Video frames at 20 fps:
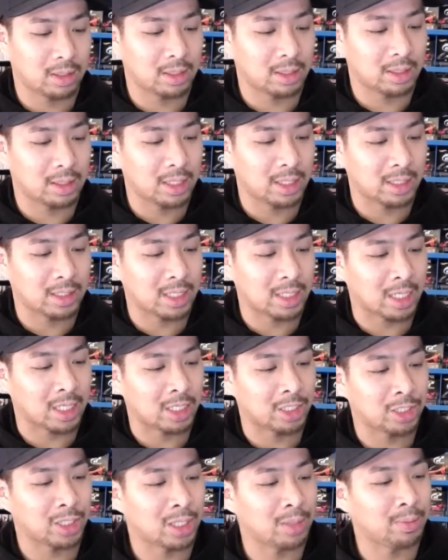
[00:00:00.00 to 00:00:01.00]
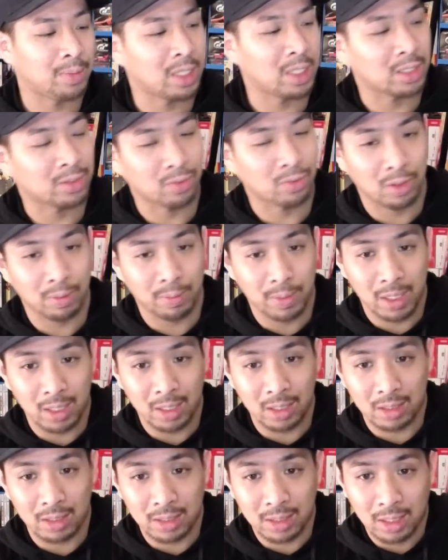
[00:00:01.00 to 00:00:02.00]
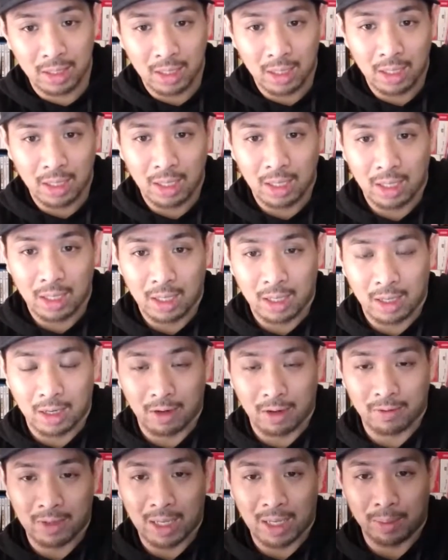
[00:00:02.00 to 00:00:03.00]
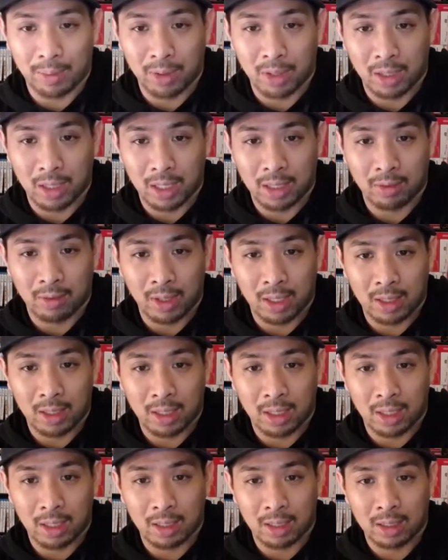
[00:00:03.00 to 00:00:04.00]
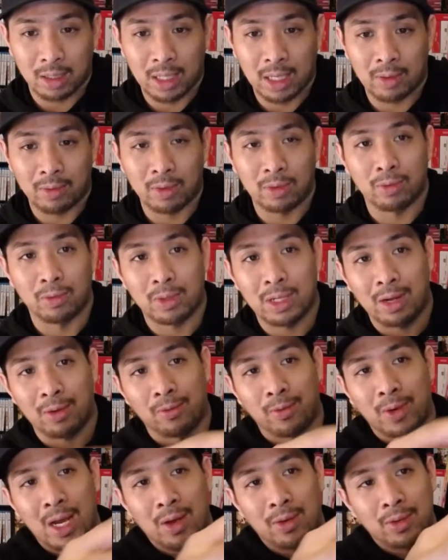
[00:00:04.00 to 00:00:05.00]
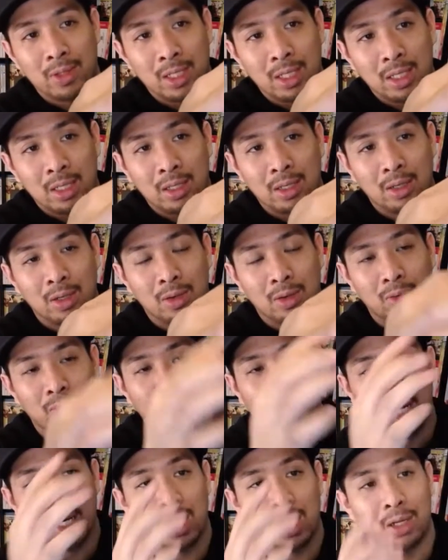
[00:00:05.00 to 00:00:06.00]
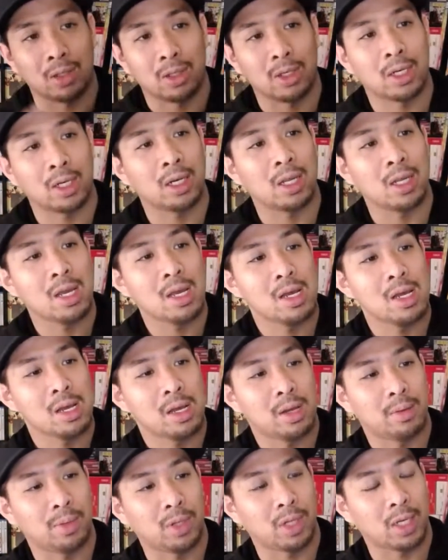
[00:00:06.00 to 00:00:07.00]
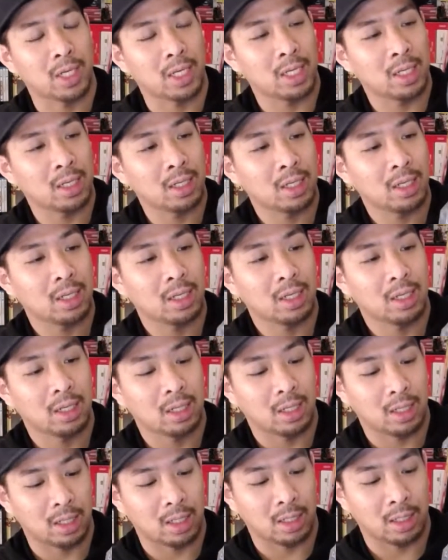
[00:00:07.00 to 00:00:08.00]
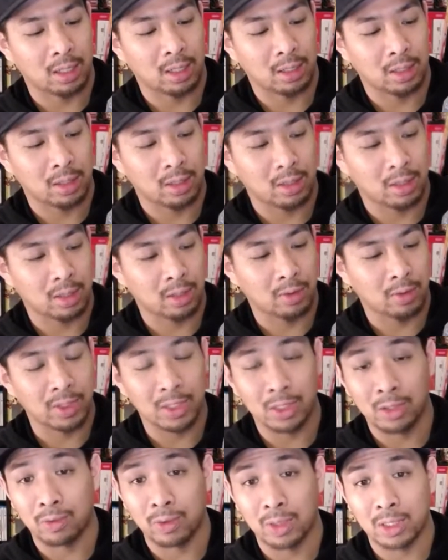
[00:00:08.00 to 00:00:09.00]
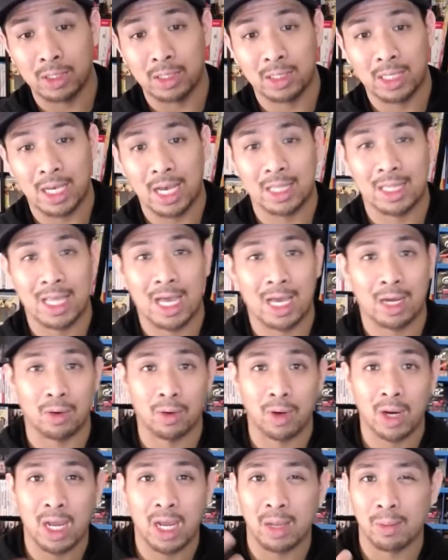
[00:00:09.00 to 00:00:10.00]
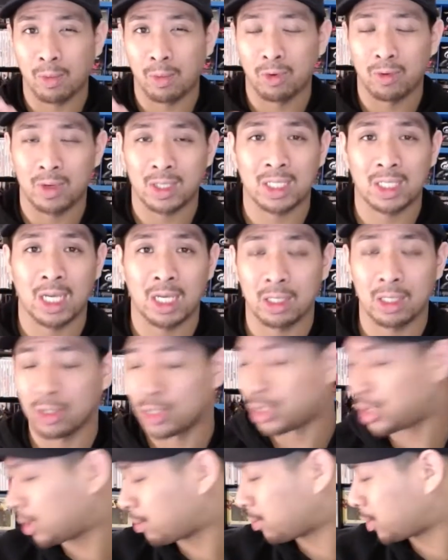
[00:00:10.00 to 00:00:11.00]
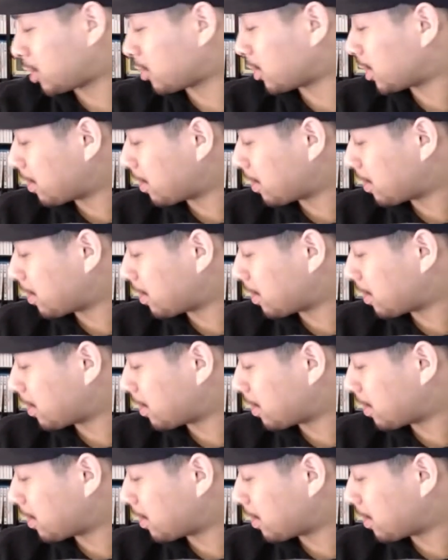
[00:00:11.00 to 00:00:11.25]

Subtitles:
that second gen PS1 because of that plug-in right there. That rounded white colored plug-in. The original ones had that gray and more rectangular shape to it.